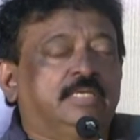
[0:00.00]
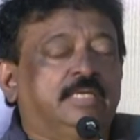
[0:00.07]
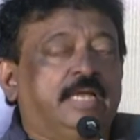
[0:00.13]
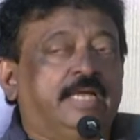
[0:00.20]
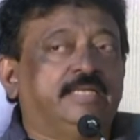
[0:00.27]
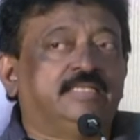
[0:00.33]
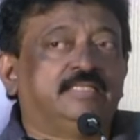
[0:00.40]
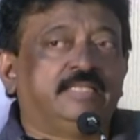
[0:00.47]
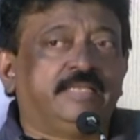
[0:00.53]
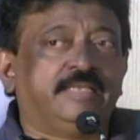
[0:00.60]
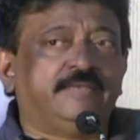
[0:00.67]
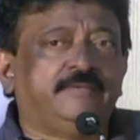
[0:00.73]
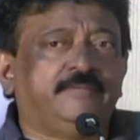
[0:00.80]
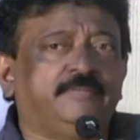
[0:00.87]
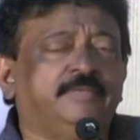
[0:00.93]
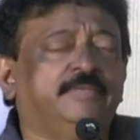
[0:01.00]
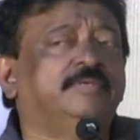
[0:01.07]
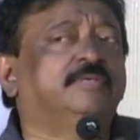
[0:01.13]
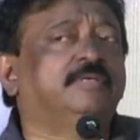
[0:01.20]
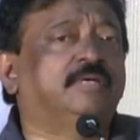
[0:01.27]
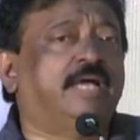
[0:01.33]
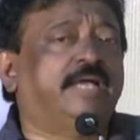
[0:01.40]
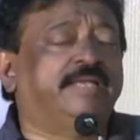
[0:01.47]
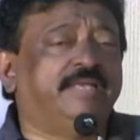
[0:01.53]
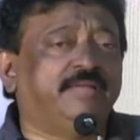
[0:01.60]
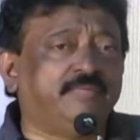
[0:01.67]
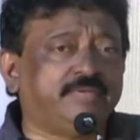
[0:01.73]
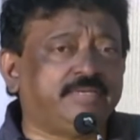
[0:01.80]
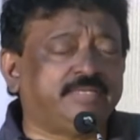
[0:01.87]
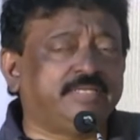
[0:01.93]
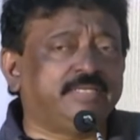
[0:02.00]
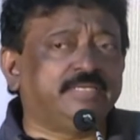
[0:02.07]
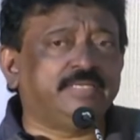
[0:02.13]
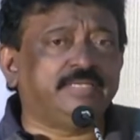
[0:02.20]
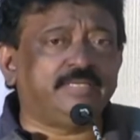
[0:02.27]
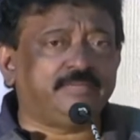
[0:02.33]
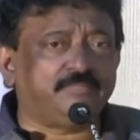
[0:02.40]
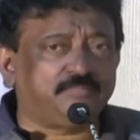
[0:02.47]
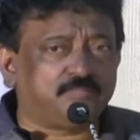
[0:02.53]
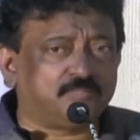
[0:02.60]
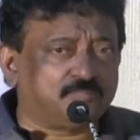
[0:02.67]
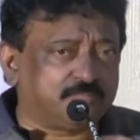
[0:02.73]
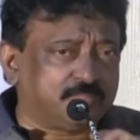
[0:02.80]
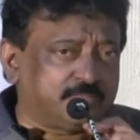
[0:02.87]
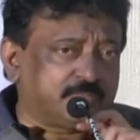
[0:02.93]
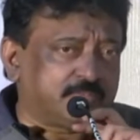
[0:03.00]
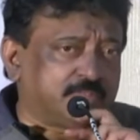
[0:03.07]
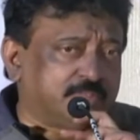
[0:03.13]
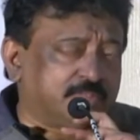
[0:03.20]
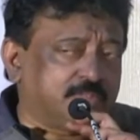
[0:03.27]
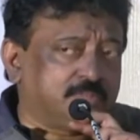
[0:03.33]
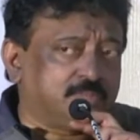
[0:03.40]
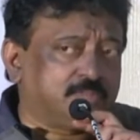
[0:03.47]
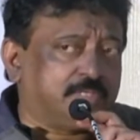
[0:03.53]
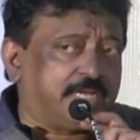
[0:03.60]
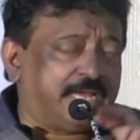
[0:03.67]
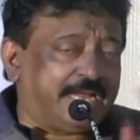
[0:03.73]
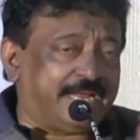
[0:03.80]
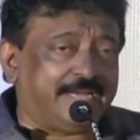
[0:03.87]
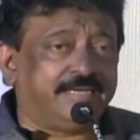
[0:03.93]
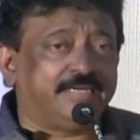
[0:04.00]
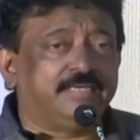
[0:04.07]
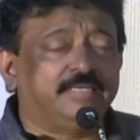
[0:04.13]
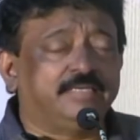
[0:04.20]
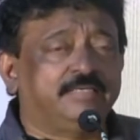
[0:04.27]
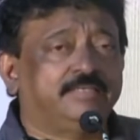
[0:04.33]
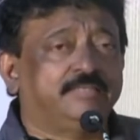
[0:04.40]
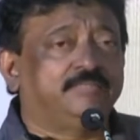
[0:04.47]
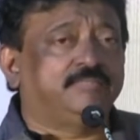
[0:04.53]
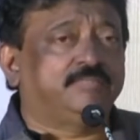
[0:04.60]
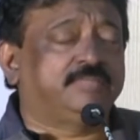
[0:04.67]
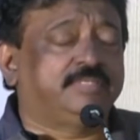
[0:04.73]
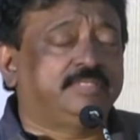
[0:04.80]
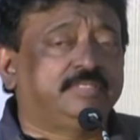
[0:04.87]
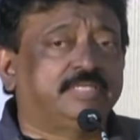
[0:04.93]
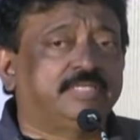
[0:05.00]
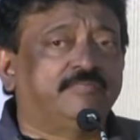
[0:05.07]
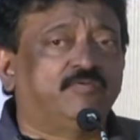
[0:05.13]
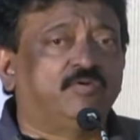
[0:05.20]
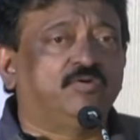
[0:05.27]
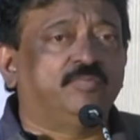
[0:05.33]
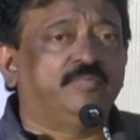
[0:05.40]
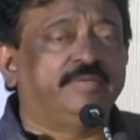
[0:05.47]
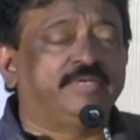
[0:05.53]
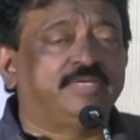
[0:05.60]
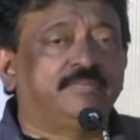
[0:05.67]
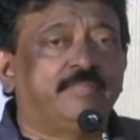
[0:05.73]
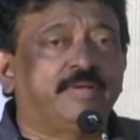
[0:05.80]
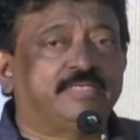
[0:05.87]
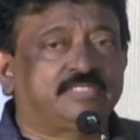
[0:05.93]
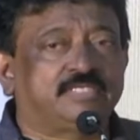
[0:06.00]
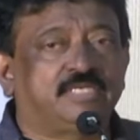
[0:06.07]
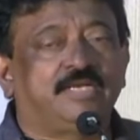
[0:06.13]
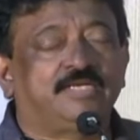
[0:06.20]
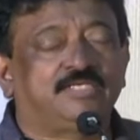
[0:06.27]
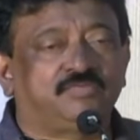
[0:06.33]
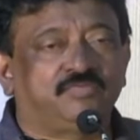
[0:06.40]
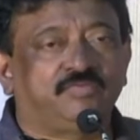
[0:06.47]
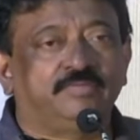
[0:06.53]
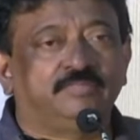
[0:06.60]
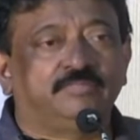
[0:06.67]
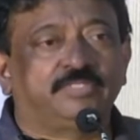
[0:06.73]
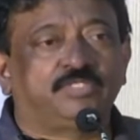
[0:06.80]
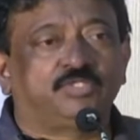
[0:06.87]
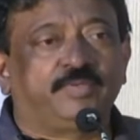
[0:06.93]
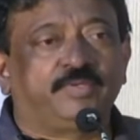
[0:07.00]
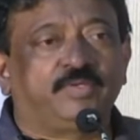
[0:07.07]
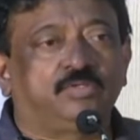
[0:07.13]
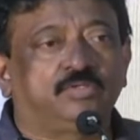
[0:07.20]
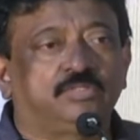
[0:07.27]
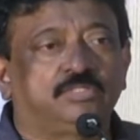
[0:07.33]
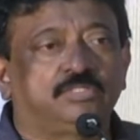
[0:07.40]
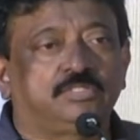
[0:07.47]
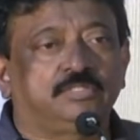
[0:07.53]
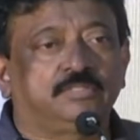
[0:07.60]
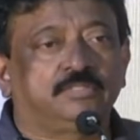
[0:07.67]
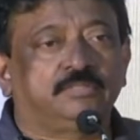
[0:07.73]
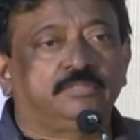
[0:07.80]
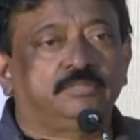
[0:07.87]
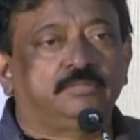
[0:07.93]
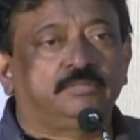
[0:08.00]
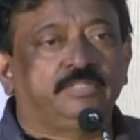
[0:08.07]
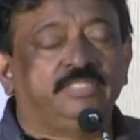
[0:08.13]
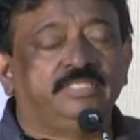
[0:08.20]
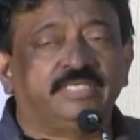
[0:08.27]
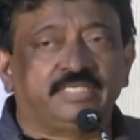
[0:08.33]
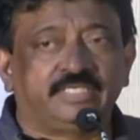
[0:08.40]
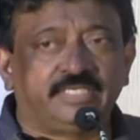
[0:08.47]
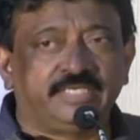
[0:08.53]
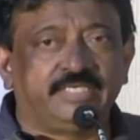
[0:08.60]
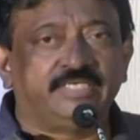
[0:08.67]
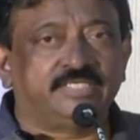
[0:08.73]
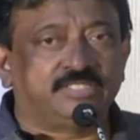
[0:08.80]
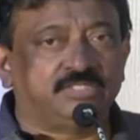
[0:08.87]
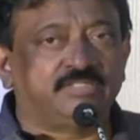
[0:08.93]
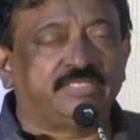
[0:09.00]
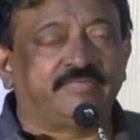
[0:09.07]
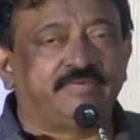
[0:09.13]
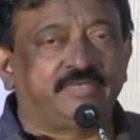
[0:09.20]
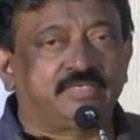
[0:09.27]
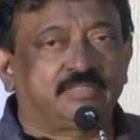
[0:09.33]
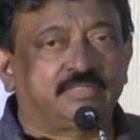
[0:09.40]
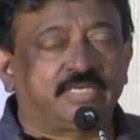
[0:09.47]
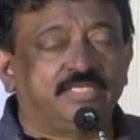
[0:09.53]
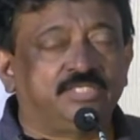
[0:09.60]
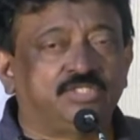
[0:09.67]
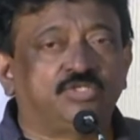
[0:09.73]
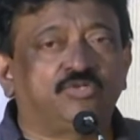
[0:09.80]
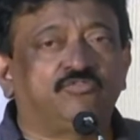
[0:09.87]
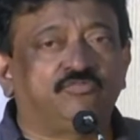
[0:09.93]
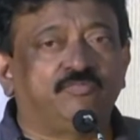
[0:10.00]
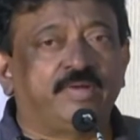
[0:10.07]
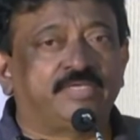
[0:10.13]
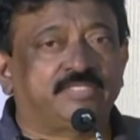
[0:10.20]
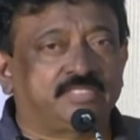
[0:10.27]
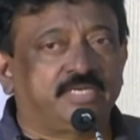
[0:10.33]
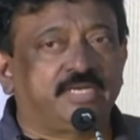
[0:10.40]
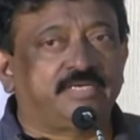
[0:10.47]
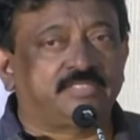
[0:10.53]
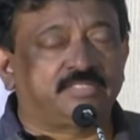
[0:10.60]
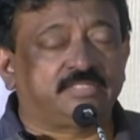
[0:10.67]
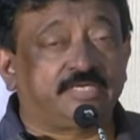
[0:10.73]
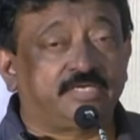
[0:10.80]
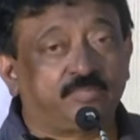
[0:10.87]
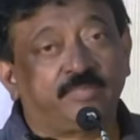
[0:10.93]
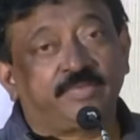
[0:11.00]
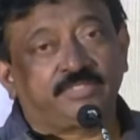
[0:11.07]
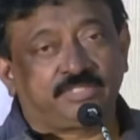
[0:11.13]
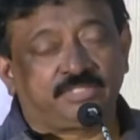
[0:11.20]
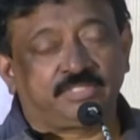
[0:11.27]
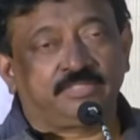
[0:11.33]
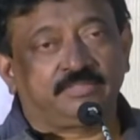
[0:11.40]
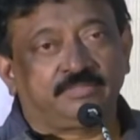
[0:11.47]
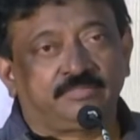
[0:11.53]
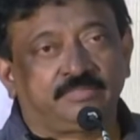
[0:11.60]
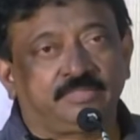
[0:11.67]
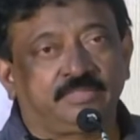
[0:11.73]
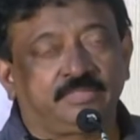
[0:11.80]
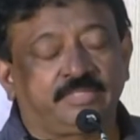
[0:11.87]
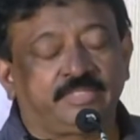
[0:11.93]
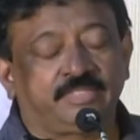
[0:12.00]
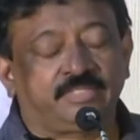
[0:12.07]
And then I never really had a thing that I want to make a martial arts film, that's because uh, India really doesn't have a culture of martial arts that much uh, uh at